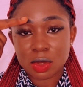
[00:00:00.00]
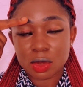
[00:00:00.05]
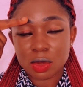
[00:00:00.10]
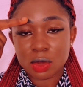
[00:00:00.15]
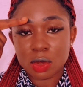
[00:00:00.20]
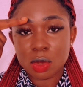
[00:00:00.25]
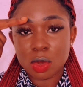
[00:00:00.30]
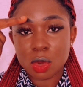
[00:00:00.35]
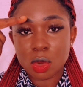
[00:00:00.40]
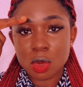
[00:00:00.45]

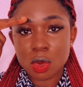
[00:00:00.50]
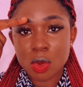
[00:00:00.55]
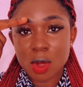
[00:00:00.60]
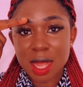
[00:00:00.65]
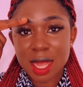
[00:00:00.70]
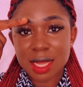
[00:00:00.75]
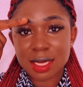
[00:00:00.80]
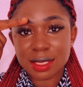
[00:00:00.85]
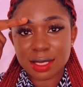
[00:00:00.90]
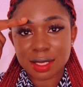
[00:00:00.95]

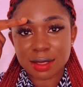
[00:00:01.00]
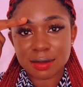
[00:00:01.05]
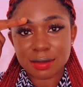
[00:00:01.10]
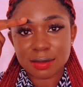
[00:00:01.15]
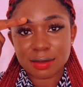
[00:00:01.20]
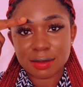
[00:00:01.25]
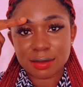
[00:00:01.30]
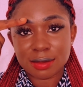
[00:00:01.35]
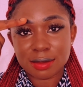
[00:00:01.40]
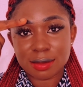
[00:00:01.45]
Anya.
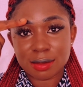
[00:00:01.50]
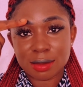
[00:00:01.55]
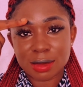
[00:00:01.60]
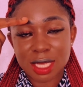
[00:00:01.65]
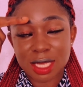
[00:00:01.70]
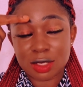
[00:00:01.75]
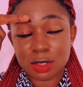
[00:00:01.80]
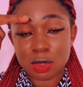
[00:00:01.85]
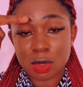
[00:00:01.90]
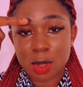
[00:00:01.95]

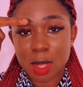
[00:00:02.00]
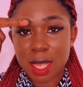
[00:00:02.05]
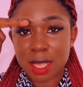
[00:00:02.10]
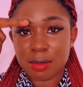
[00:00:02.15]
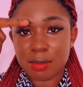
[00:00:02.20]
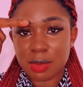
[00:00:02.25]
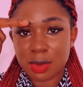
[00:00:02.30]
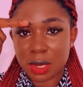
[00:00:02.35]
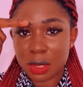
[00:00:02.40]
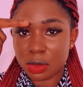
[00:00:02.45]
That's your
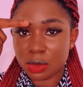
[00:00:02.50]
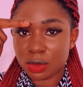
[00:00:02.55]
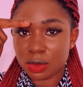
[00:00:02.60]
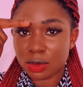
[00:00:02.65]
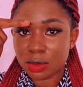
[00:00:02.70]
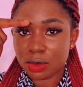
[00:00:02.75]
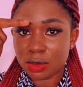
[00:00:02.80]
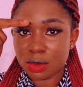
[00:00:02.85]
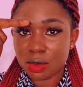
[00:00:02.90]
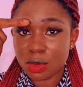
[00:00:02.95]
eyebrows.
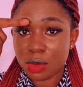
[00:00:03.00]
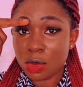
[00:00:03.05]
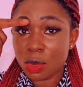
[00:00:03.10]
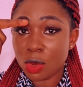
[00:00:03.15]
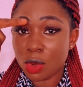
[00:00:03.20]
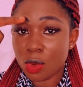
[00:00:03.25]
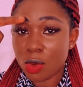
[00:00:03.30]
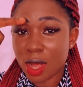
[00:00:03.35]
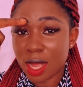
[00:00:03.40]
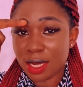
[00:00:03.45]

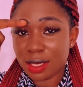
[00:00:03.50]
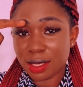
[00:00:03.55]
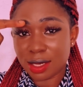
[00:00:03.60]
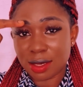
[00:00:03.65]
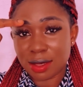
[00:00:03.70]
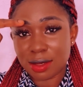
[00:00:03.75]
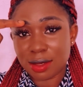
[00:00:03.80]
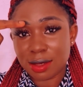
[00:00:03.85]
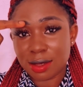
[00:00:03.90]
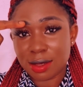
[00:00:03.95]
Anya.
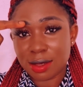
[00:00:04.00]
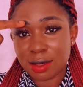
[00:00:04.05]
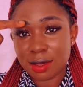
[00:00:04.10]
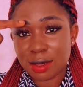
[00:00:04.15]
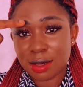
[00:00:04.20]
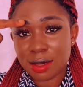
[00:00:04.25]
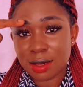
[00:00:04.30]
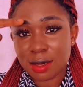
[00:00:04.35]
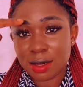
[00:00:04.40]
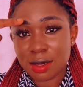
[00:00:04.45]

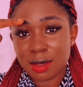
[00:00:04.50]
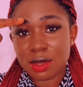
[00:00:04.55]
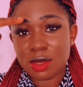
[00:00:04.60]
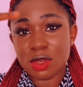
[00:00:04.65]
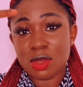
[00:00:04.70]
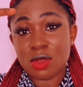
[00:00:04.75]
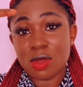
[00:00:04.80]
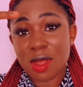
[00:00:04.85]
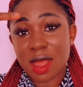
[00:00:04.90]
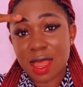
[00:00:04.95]

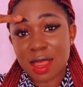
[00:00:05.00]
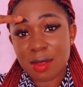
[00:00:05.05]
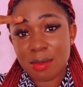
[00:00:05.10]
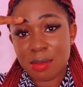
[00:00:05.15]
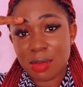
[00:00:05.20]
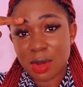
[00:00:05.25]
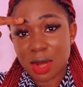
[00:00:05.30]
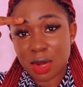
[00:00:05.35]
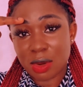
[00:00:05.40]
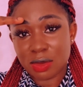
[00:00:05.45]
Your
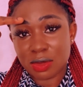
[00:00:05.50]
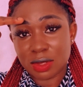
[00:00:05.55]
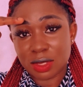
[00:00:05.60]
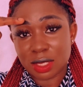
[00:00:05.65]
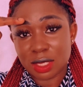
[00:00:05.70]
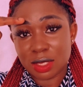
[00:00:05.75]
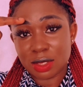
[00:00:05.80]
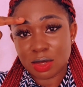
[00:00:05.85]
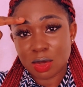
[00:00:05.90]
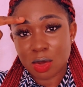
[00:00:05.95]
eyebrows
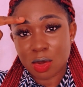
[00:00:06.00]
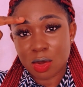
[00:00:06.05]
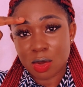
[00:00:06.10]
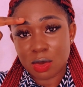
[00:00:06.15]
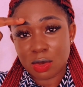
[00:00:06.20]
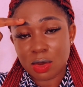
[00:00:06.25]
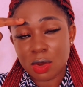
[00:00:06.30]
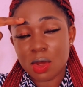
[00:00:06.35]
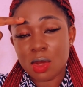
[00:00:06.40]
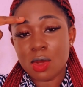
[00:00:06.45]
is
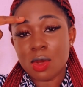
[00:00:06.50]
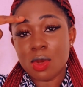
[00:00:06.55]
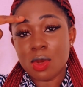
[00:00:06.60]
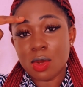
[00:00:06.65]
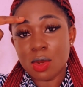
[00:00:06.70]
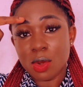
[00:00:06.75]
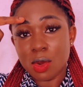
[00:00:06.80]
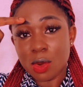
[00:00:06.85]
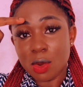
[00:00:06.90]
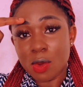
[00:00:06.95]
called
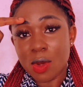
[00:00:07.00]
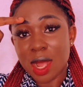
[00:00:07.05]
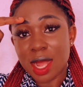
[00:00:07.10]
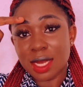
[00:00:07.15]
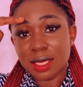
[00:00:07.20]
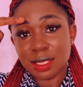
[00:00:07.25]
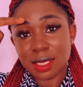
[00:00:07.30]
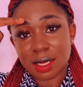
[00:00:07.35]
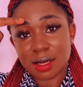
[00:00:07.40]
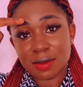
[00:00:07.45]

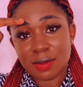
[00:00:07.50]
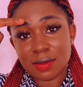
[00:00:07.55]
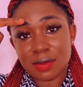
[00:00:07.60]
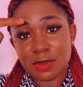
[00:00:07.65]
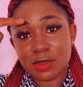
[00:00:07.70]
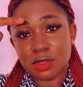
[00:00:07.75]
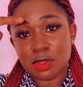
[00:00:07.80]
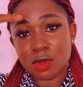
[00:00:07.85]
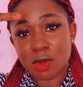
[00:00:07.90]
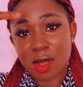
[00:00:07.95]
Anya.
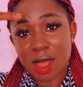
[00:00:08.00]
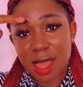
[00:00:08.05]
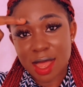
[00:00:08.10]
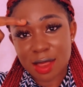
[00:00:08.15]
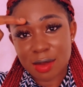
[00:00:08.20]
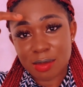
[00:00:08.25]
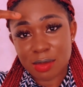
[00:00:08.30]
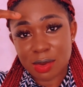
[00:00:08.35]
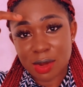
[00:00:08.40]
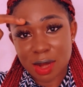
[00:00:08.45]
Your
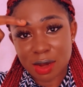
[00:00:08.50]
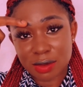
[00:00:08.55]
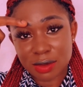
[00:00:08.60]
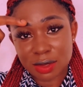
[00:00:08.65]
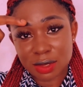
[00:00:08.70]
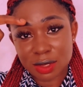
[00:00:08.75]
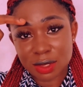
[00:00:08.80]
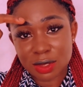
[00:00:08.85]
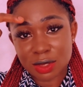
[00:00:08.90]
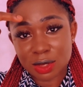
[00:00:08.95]

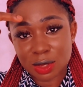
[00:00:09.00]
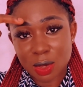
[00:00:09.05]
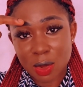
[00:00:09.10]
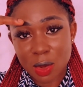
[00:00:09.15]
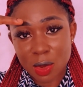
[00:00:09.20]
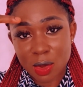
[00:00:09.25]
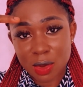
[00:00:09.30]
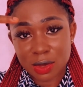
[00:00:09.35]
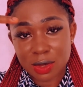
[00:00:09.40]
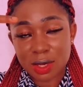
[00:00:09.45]
eyebrows is
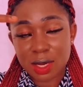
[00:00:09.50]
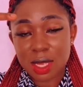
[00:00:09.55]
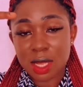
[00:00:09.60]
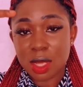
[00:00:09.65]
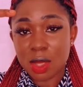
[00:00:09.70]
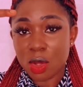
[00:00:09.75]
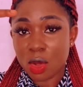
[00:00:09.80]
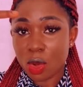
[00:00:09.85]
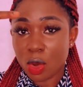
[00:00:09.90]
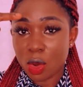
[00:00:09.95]
called
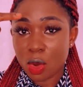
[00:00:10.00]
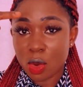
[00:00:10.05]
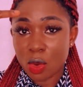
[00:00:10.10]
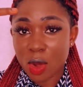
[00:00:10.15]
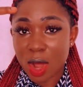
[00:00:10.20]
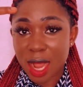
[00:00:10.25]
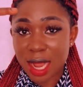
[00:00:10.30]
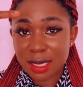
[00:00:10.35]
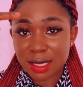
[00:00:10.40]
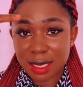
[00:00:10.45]

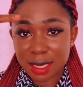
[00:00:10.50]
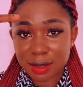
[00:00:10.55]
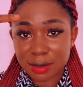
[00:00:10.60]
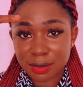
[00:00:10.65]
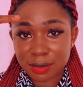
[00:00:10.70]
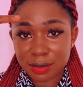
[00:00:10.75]
Anya.